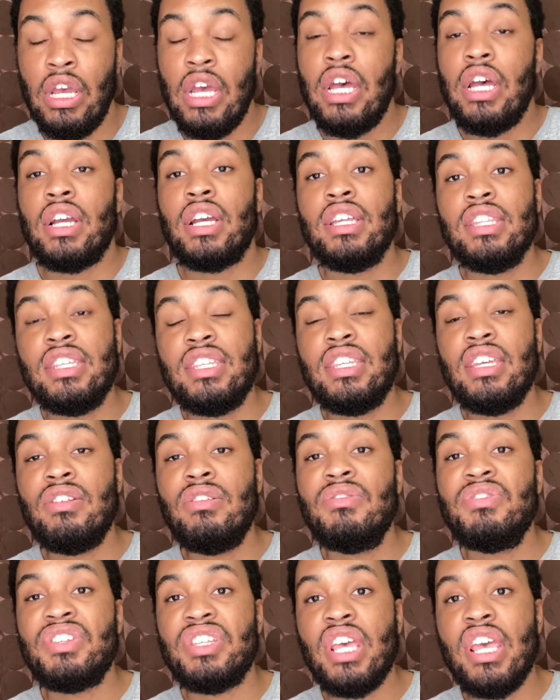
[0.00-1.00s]

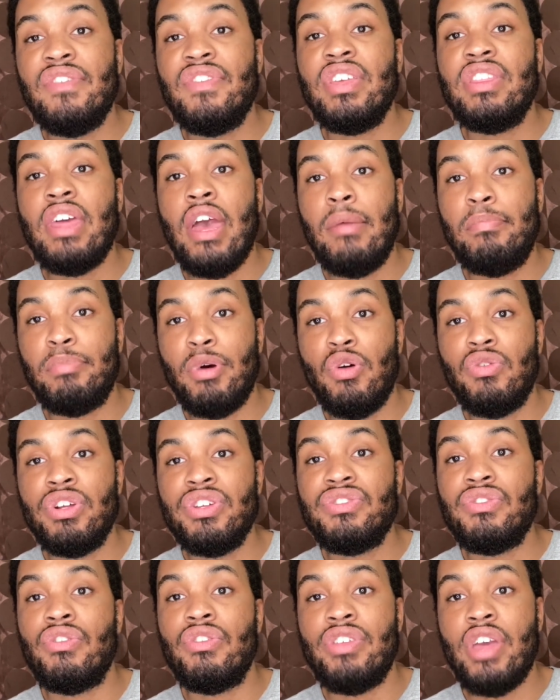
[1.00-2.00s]
Consider saving that
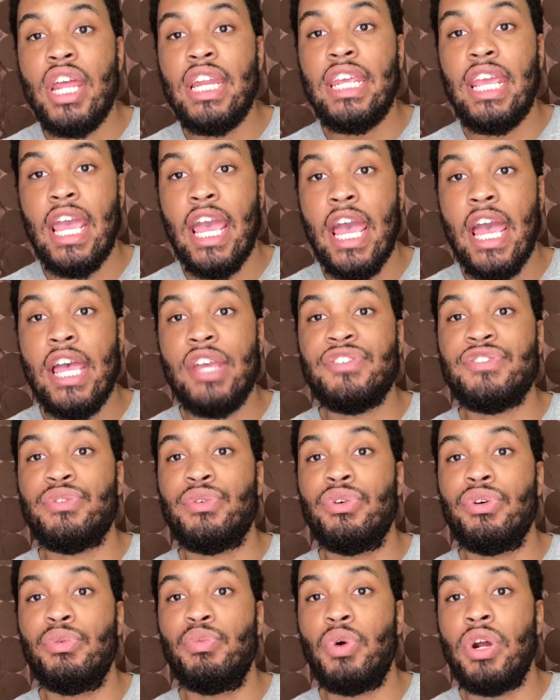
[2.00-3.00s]
bonus or that cash
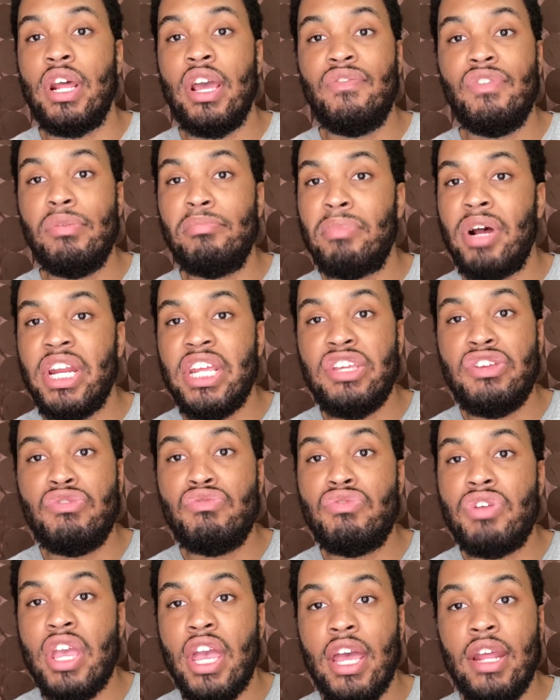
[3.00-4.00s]
or whatever money
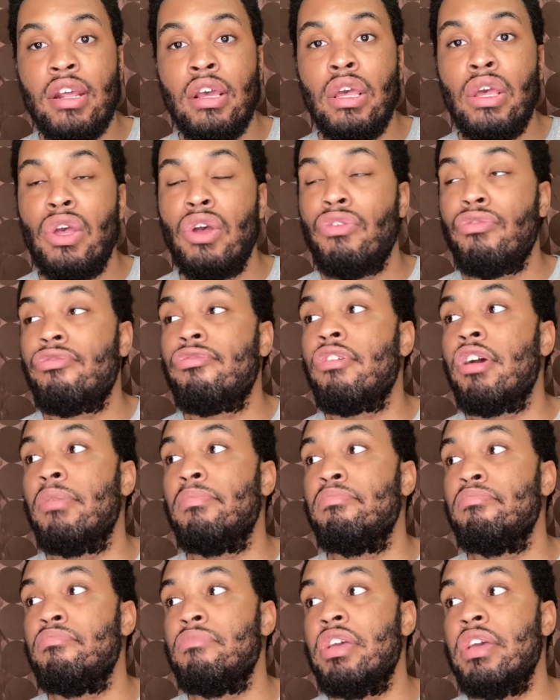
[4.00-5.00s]
you get
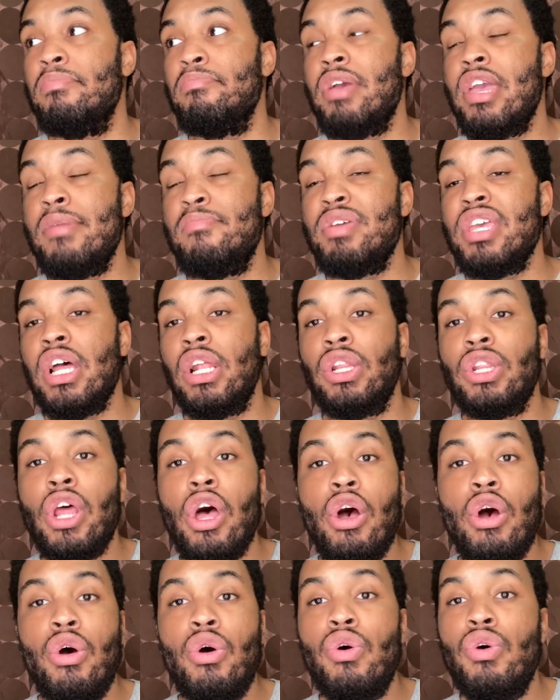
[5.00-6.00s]
from, it may be a
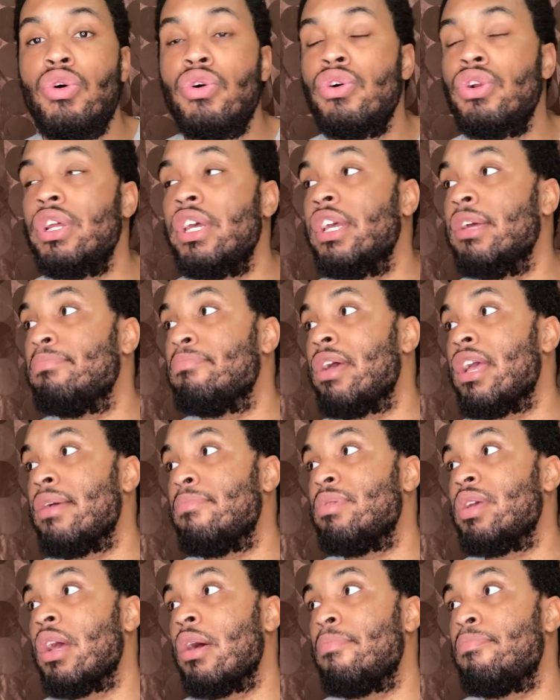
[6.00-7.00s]
loan, it may
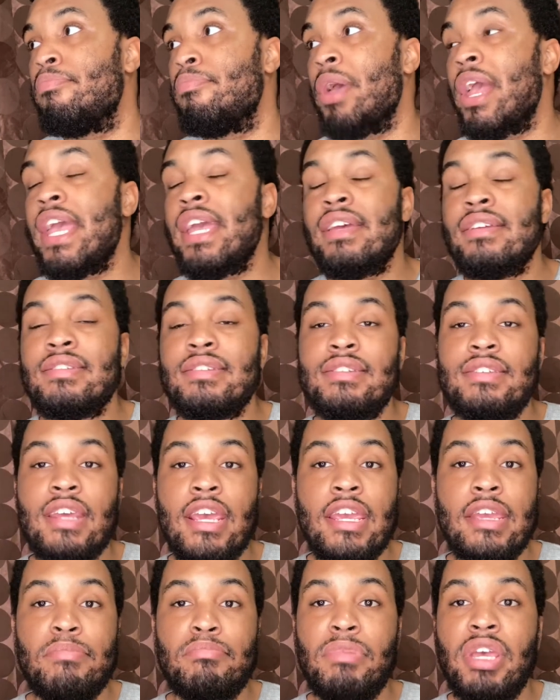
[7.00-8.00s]
be a bank
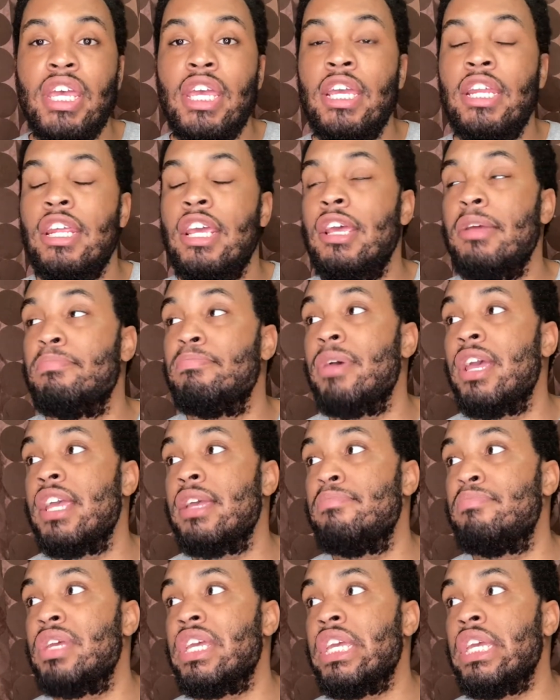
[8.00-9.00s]
statement, it may
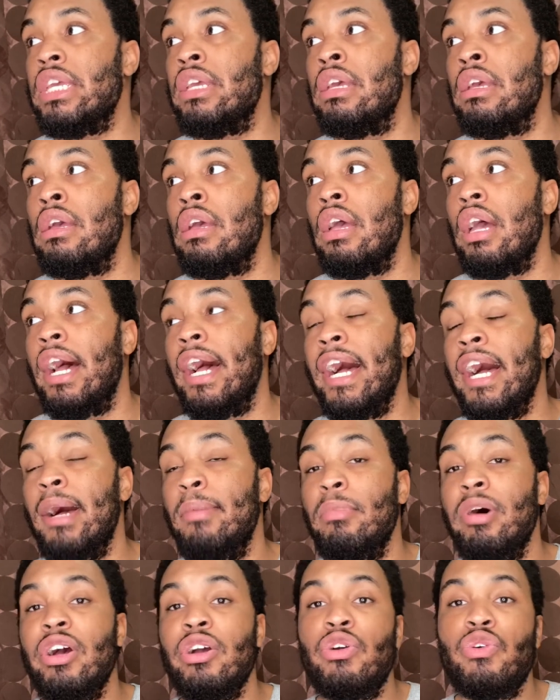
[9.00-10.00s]
be
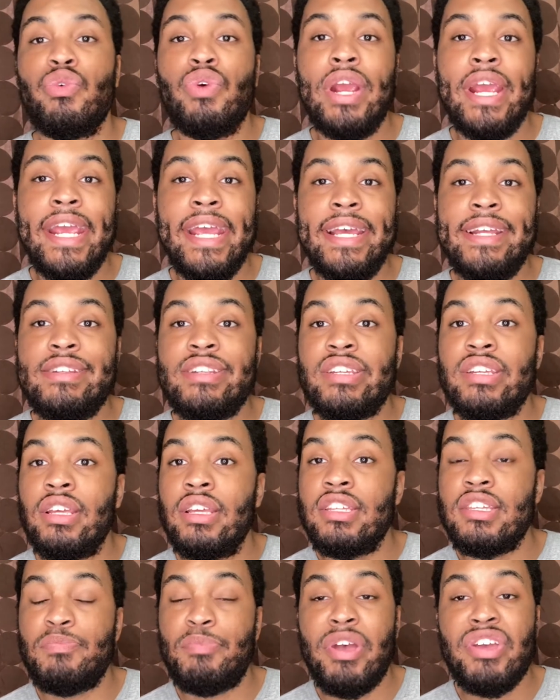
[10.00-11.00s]
a grant,
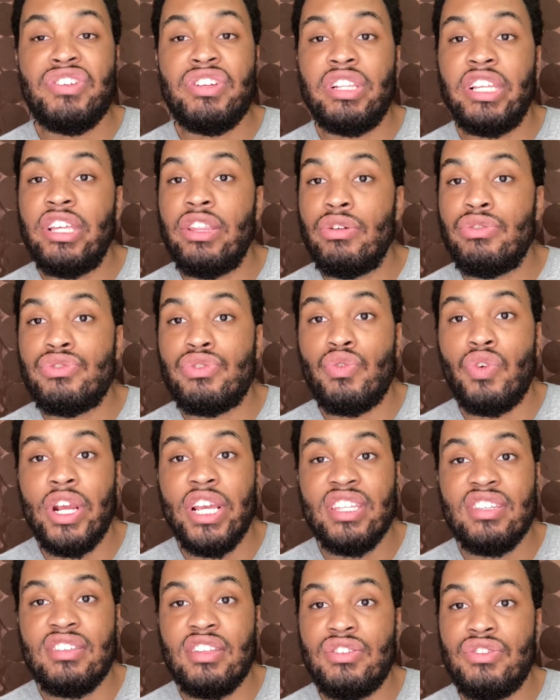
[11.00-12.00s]
especially those
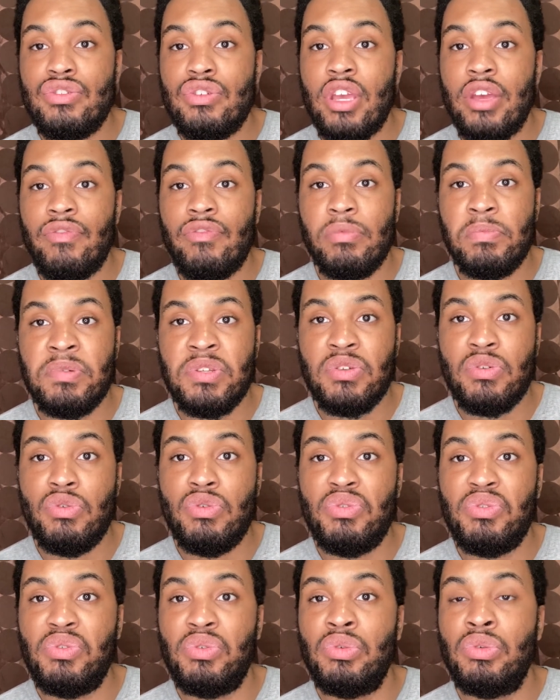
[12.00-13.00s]
grants that you get from
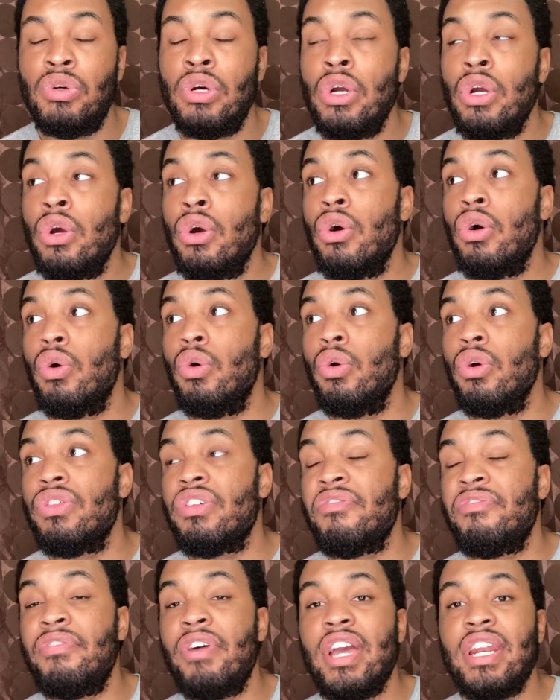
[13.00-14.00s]
school, or
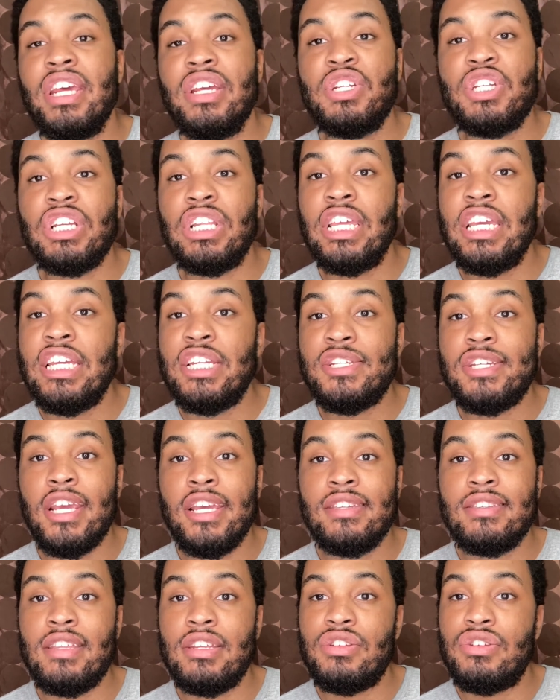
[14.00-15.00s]
the financial aid
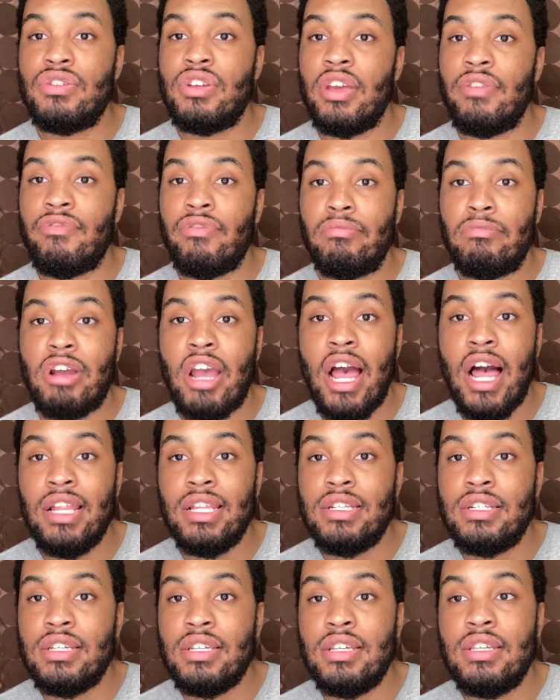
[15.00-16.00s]
checks that you get from
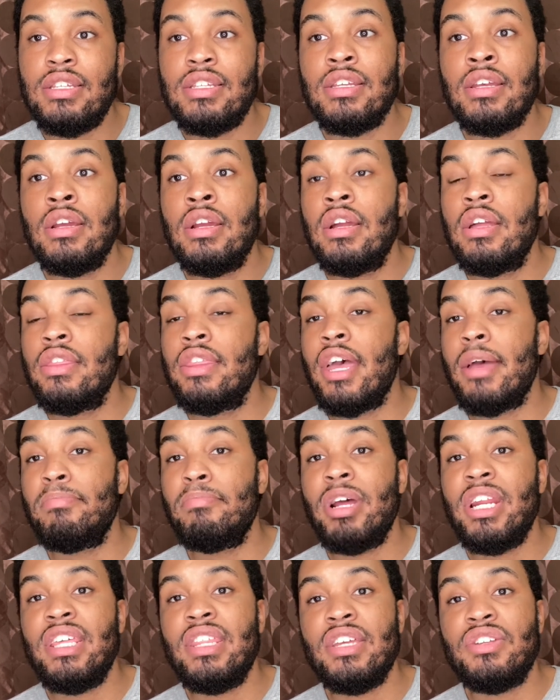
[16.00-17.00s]
colleges, that
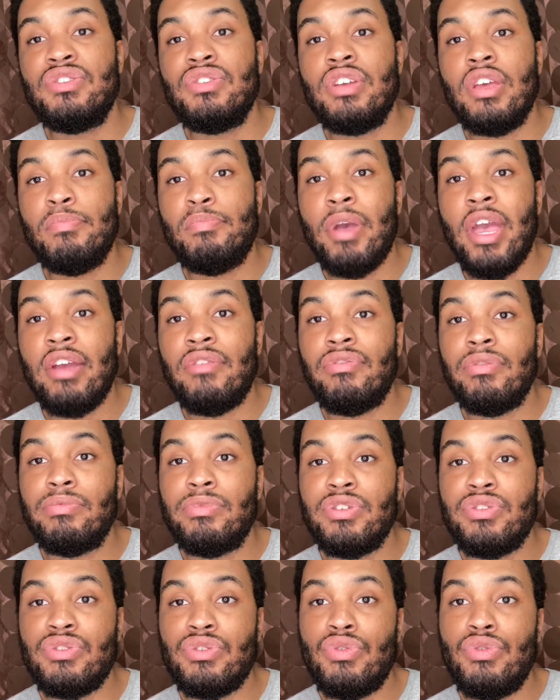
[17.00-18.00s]
money that you get back from
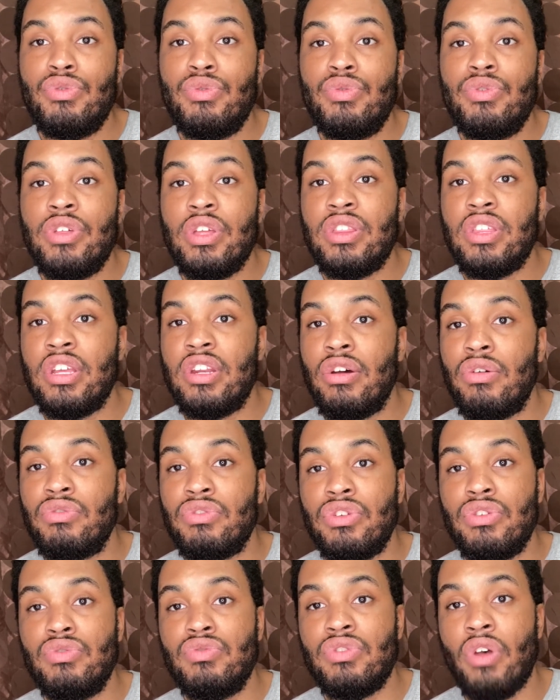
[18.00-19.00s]
the school that they
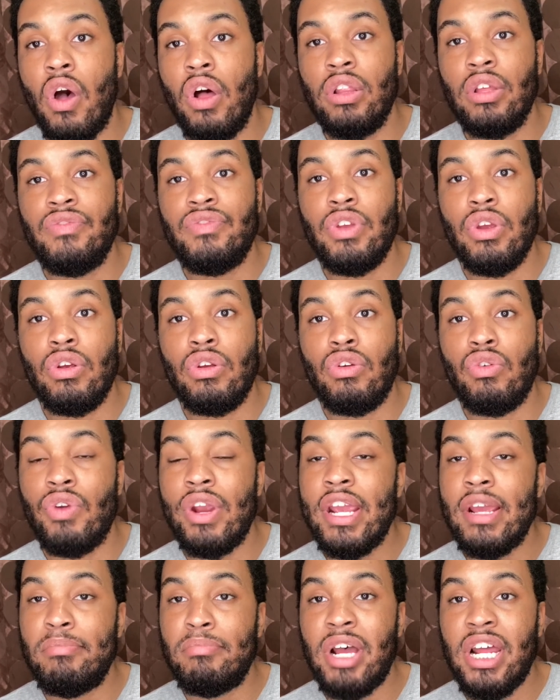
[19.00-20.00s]
don't use all of your
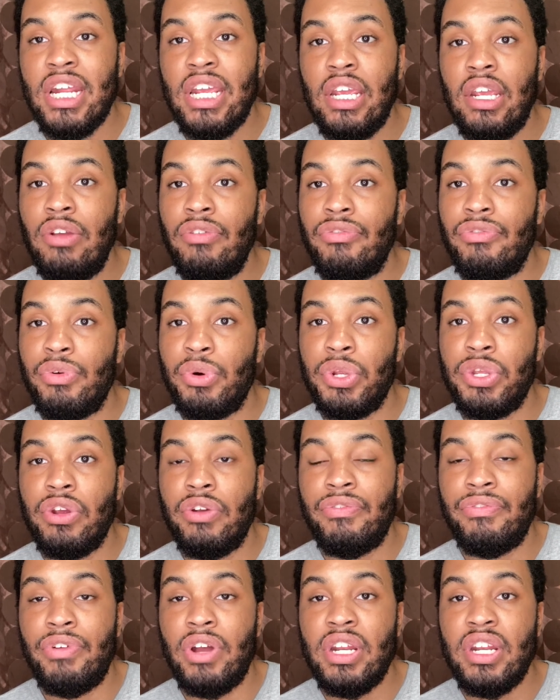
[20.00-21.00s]
grant money for your
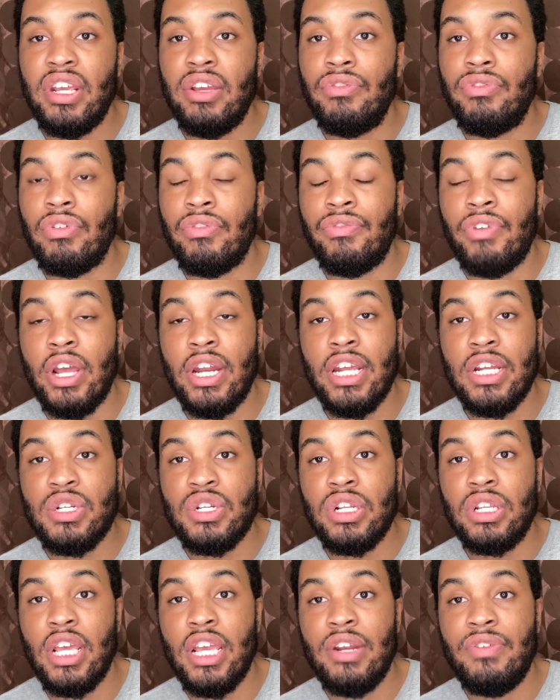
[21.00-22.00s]
funding for
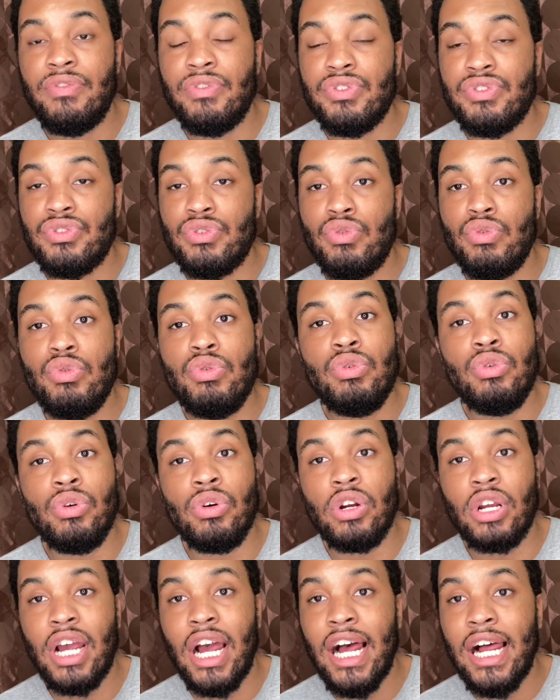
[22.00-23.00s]
financial aid for school
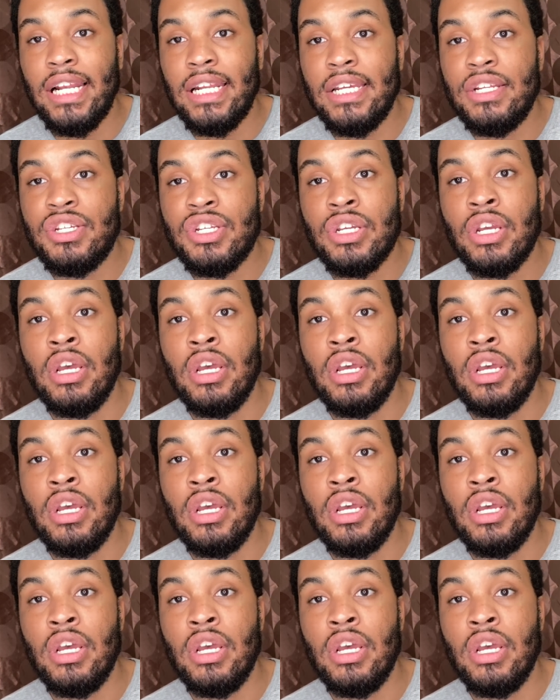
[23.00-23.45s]
or college.